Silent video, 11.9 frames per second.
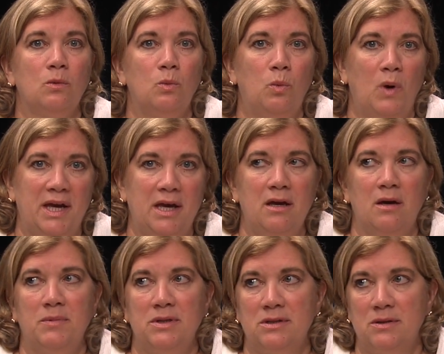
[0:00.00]
waking
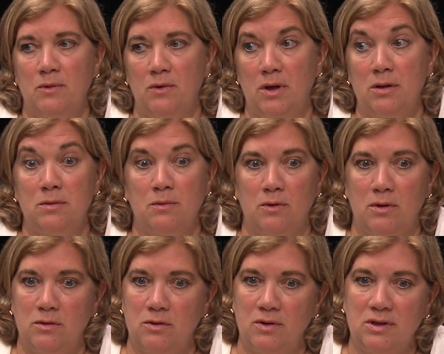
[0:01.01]
up and smoking
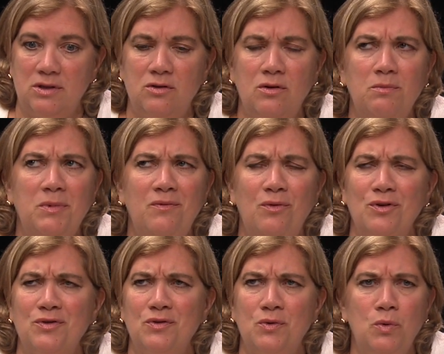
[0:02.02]
during before
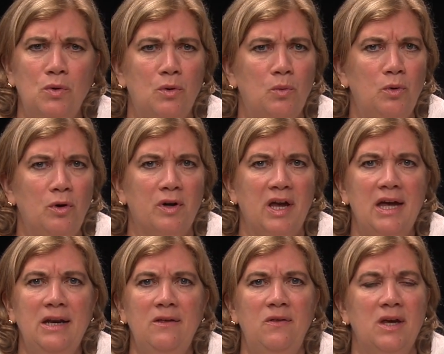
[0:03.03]
school, work,
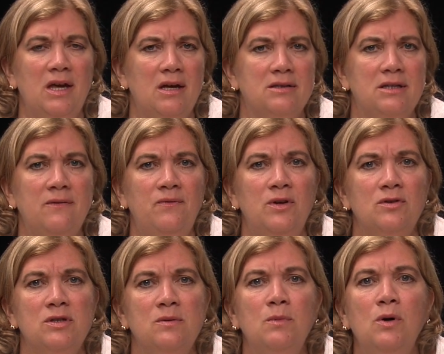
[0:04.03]
anything else. If they're
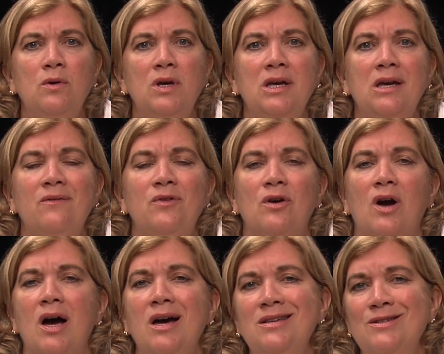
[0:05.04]
smoking, if they're a
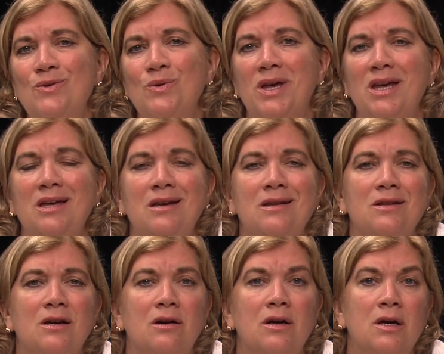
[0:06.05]
high school kid and
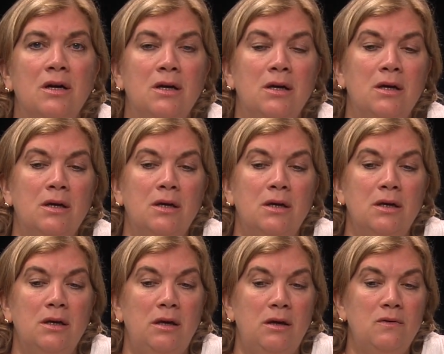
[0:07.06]
they're
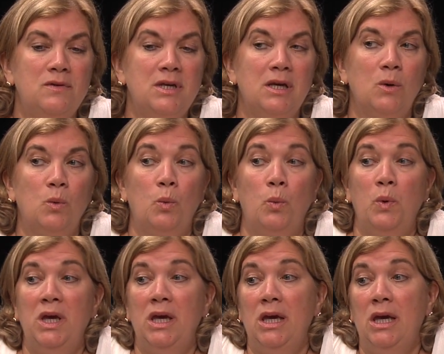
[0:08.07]
using
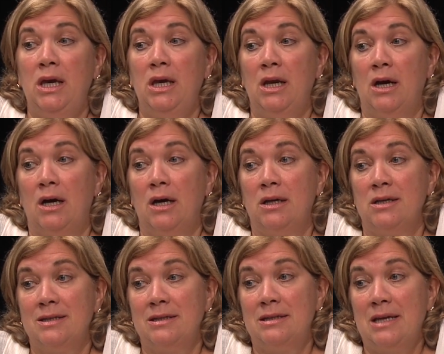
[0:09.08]
weed on a
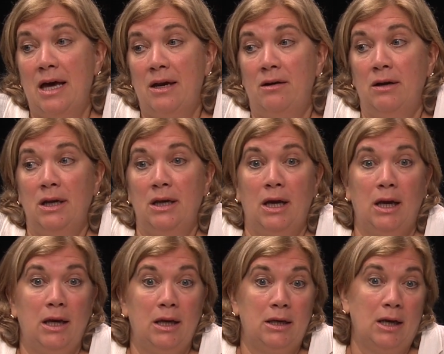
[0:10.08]
Saturday
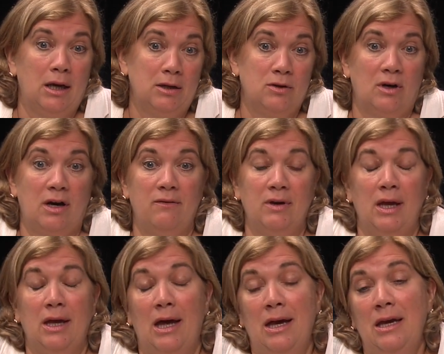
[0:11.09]
night and not driving
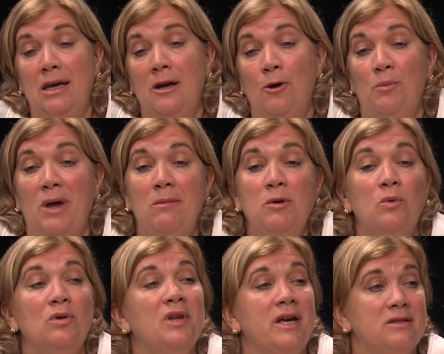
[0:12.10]
it, maybe
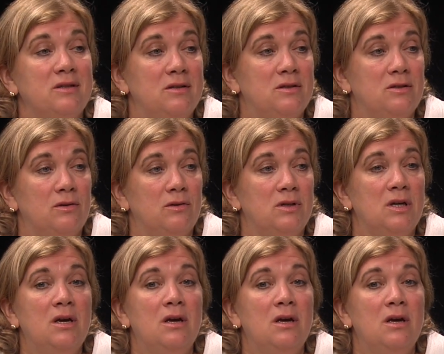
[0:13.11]
we're less concerned.